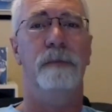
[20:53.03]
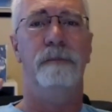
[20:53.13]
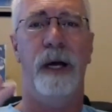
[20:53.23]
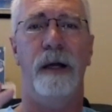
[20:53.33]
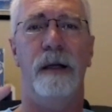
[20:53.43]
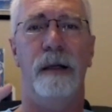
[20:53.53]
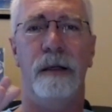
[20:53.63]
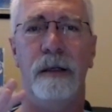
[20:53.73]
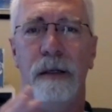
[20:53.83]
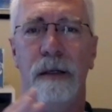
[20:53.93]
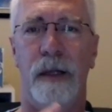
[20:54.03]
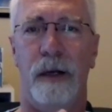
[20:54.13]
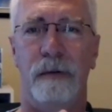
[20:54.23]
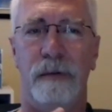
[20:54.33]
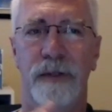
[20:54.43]
but
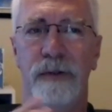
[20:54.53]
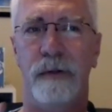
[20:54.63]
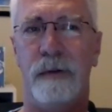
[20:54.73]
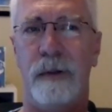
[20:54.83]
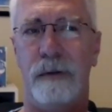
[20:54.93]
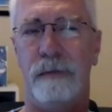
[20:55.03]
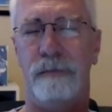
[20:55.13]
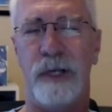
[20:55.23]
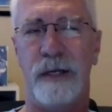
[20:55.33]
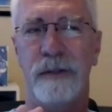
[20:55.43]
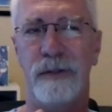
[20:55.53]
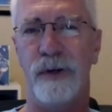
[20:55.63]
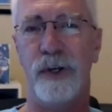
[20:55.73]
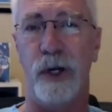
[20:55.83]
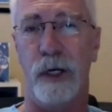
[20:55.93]
because chances
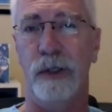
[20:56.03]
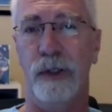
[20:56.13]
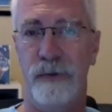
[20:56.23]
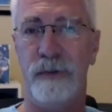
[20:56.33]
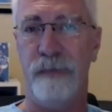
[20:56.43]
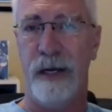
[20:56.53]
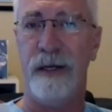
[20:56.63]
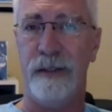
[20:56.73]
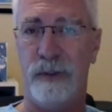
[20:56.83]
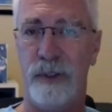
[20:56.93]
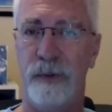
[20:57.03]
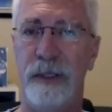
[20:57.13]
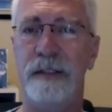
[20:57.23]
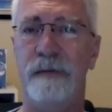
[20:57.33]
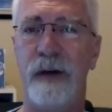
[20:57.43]
are you're going to lose money at doing
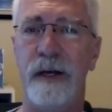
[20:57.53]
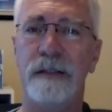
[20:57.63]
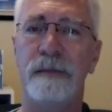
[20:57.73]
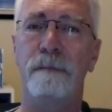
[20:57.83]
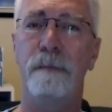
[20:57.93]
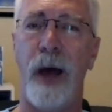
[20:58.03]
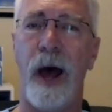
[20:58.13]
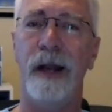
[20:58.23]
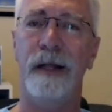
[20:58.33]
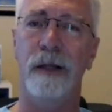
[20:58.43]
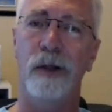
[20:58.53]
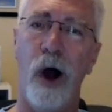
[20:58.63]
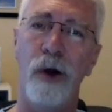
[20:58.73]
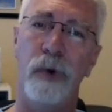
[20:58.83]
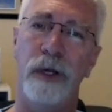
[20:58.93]
these events, but in the
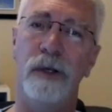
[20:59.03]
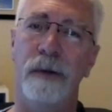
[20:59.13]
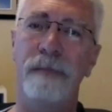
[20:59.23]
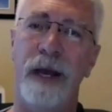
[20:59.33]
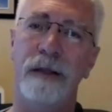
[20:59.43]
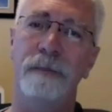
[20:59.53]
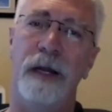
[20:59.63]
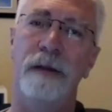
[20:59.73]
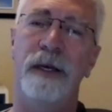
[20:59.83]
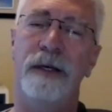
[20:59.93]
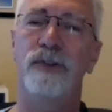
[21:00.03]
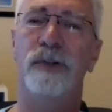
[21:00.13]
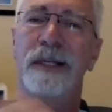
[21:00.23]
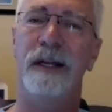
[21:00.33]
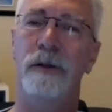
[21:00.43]
long run, you'll make the money because
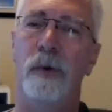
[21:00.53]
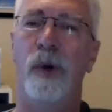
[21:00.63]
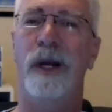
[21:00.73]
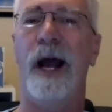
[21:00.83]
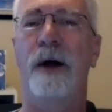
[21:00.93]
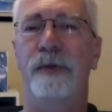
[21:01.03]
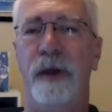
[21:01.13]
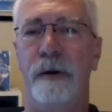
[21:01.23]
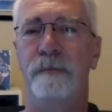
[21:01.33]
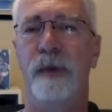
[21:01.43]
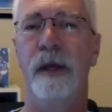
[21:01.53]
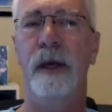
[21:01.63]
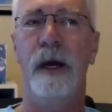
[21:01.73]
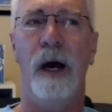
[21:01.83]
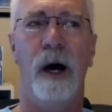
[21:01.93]
you're getting the word out there.
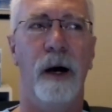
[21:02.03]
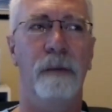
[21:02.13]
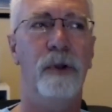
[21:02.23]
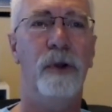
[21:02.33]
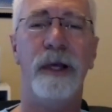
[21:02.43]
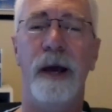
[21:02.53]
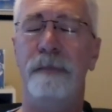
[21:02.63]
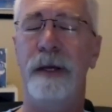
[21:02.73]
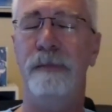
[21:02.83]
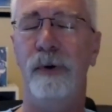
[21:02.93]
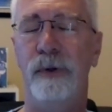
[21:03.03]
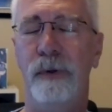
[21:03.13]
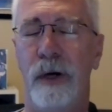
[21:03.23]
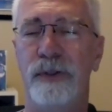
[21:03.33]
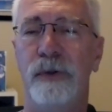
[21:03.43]
Look at people
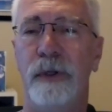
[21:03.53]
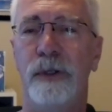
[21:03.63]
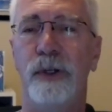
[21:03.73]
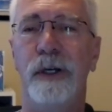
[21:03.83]
who are doing